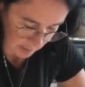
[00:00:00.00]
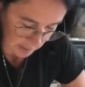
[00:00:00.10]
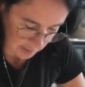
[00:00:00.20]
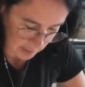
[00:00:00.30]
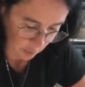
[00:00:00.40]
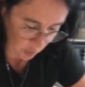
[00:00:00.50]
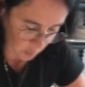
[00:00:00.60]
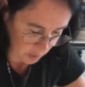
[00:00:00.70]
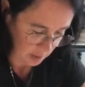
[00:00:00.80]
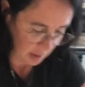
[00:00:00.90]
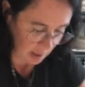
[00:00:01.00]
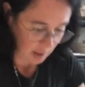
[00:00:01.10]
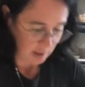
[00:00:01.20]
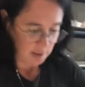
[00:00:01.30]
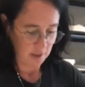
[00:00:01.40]
This is a little more
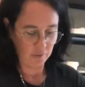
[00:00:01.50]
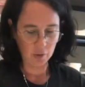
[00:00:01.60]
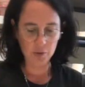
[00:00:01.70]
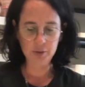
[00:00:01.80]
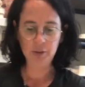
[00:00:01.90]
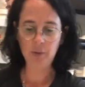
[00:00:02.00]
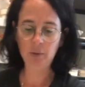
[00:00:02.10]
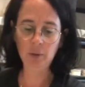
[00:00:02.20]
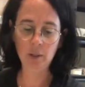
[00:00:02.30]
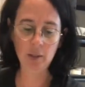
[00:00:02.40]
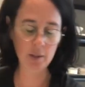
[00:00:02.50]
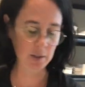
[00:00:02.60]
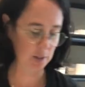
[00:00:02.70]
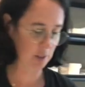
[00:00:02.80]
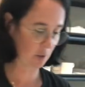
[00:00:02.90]
difficult to
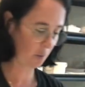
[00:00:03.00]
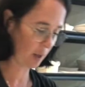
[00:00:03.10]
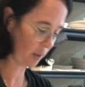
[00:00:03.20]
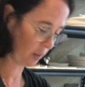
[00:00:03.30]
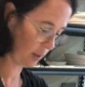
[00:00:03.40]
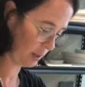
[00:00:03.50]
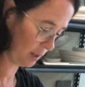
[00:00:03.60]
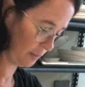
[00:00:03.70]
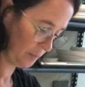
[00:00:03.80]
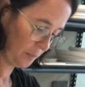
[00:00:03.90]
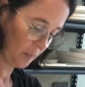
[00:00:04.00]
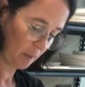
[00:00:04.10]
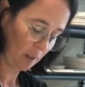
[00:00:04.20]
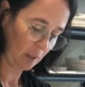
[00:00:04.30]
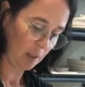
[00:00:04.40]
deal with.
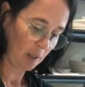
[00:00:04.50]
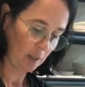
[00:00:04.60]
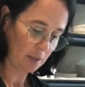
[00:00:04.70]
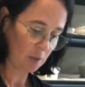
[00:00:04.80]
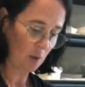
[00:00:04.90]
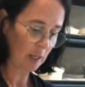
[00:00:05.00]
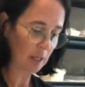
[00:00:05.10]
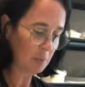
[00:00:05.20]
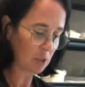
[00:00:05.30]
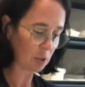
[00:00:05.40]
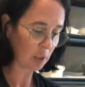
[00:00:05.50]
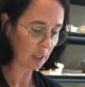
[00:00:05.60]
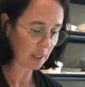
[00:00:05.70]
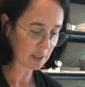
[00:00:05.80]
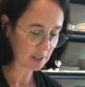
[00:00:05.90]
So I keep turning
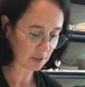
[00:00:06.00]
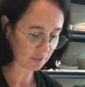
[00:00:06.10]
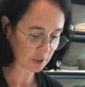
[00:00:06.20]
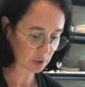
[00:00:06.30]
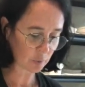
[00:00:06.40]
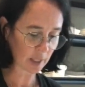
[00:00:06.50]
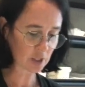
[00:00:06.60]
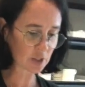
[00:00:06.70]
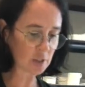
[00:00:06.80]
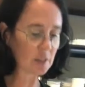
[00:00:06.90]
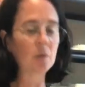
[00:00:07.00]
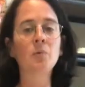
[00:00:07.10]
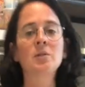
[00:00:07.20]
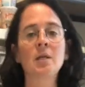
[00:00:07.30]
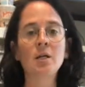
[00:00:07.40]
it in different directions. The
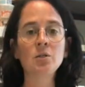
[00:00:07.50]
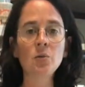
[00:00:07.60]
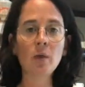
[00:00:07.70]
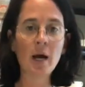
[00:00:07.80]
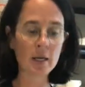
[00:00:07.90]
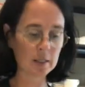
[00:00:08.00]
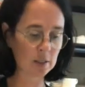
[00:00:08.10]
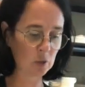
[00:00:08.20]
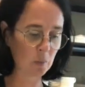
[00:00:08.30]
reason I do that is to